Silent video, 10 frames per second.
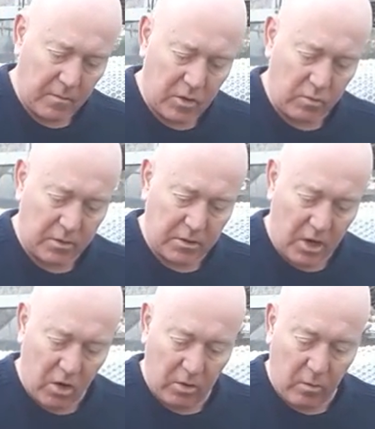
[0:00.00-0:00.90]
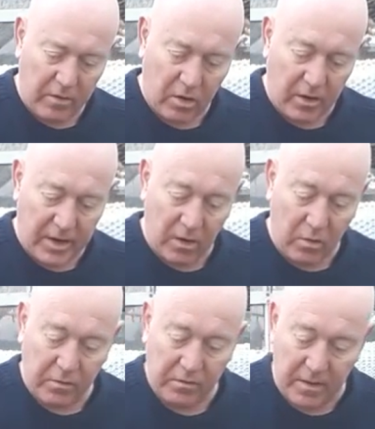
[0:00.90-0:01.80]
We just want to know that we've got
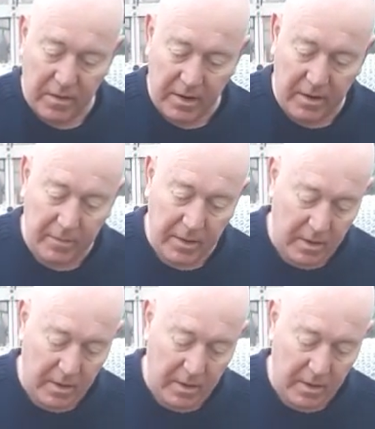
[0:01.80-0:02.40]
enough in there.